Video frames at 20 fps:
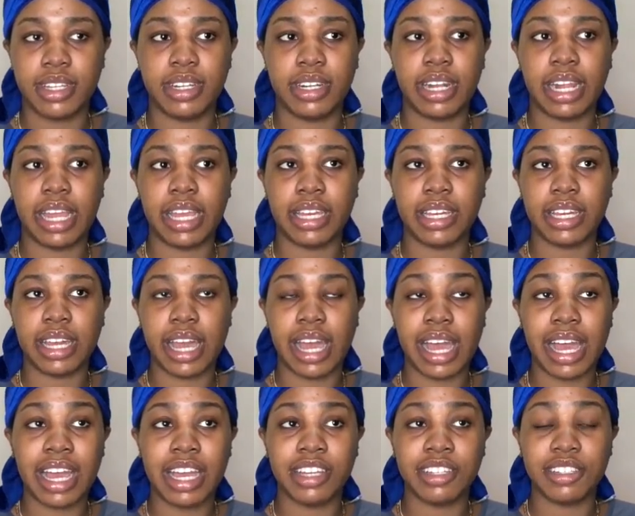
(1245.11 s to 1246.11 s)
Like,
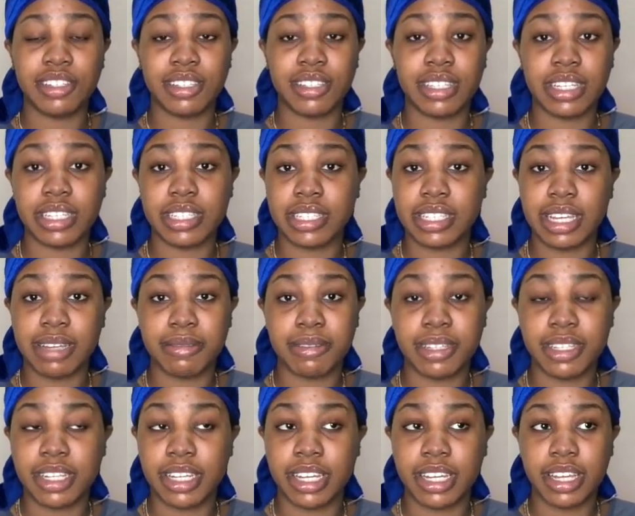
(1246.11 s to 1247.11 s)
I just
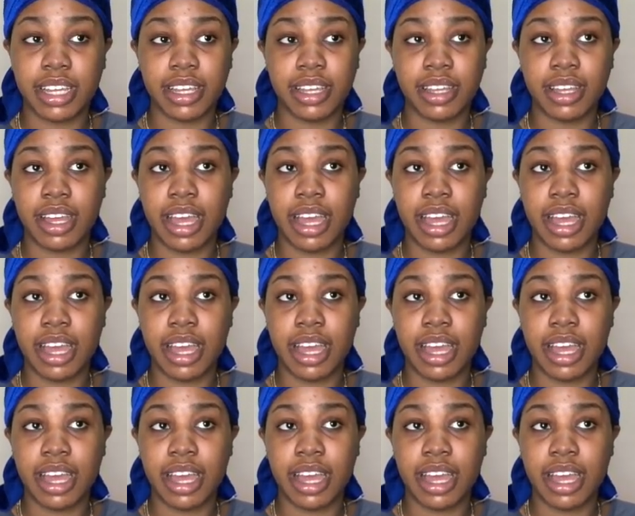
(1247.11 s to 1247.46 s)
accepted it.